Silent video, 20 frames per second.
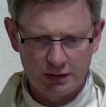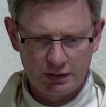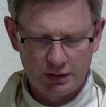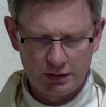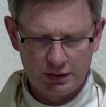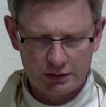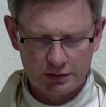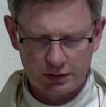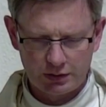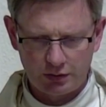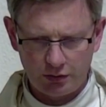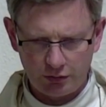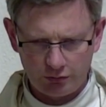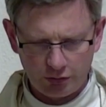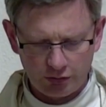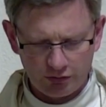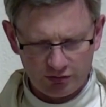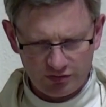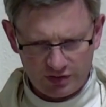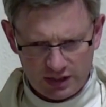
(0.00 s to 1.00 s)
So, the Lord
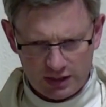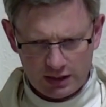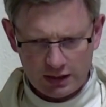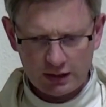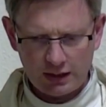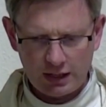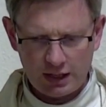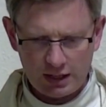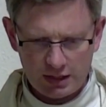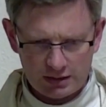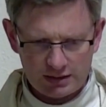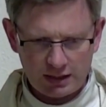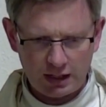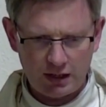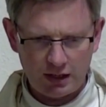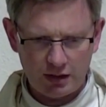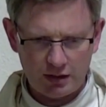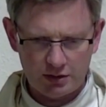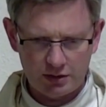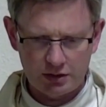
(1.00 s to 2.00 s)
revealing His
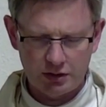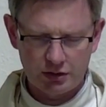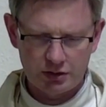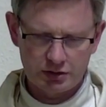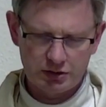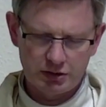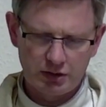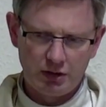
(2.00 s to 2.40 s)
heart to us,